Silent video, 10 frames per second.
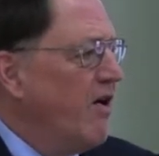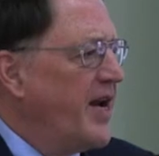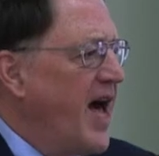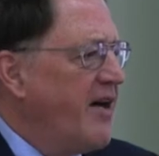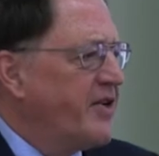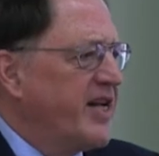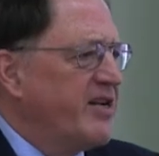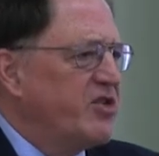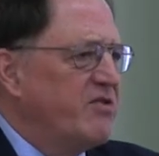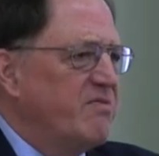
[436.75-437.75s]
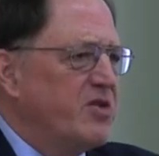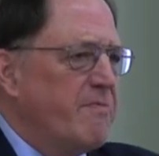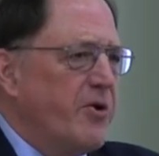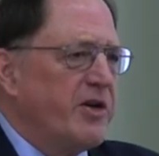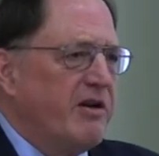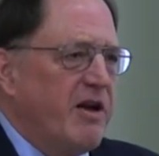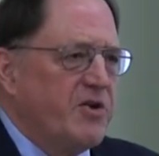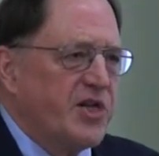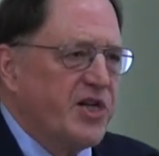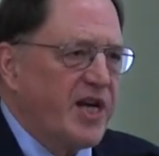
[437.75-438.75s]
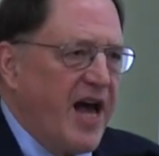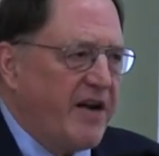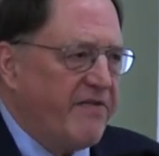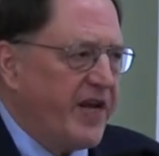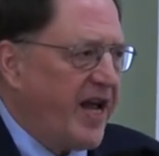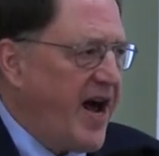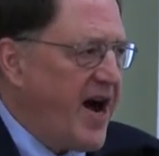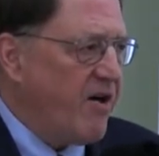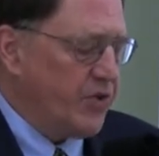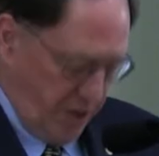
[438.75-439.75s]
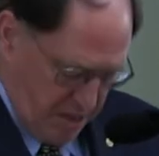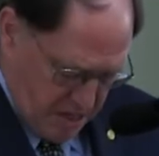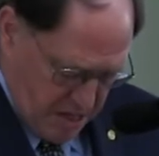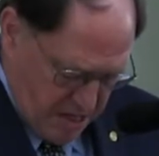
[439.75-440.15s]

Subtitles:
on how to get tuberculosis out of the cows.